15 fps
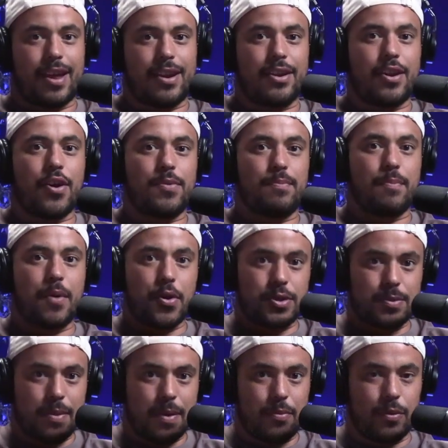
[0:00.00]
Like
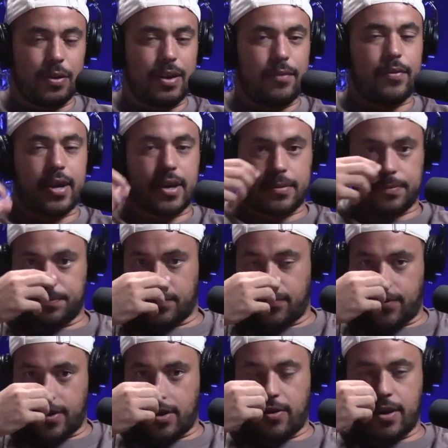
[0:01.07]
most people live a
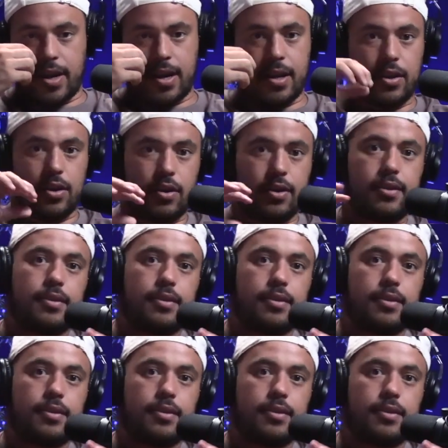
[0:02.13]
very